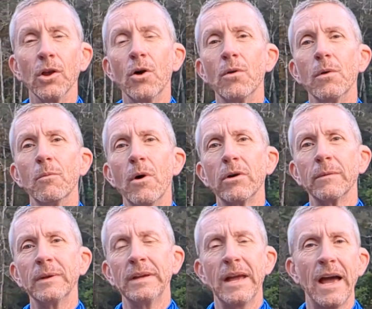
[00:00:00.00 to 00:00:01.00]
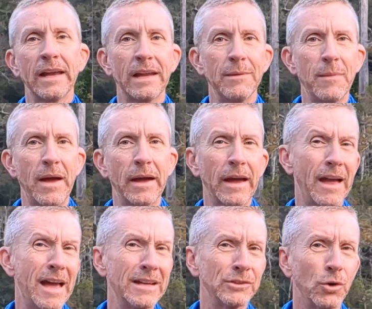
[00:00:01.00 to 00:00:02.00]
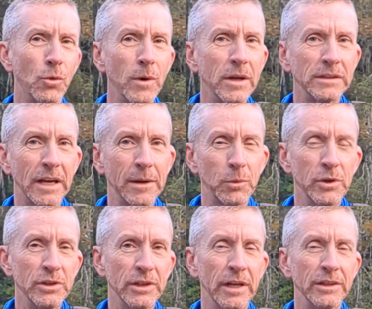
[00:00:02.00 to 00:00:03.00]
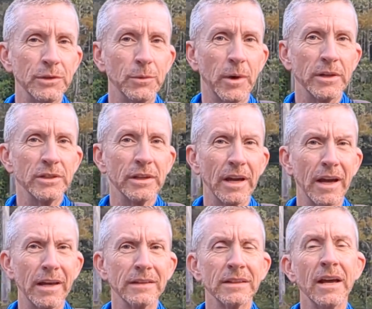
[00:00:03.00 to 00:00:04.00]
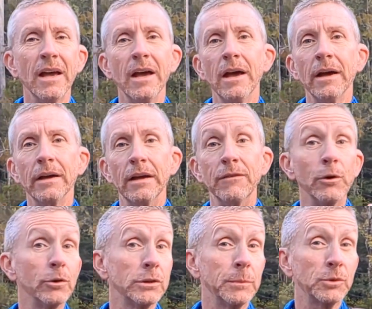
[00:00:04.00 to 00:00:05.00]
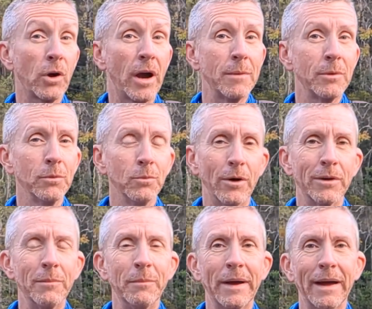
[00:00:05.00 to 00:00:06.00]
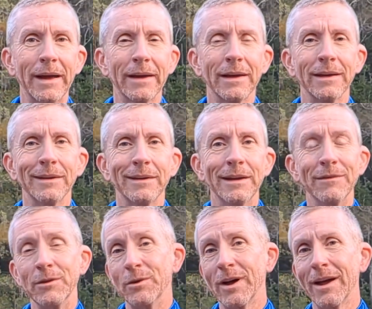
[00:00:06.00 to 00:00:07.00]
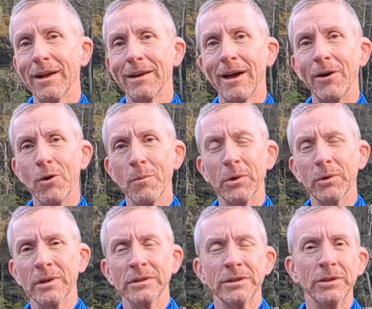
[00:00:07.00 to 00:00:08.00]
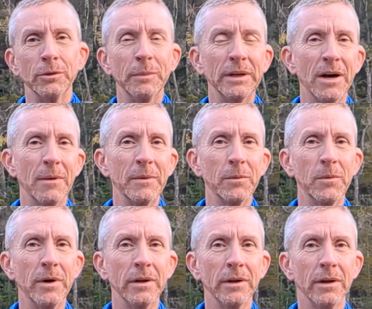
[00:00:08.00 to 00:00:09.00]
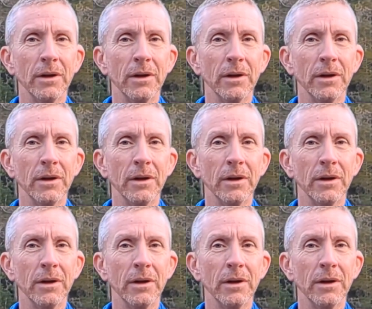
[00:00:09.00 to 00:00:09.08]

Hello and welcome to Yakety Mac. As always, I appreciate you watching, guys. If you're a subscriber, welcome back. And if you're not, I hope you'll consider becoming one.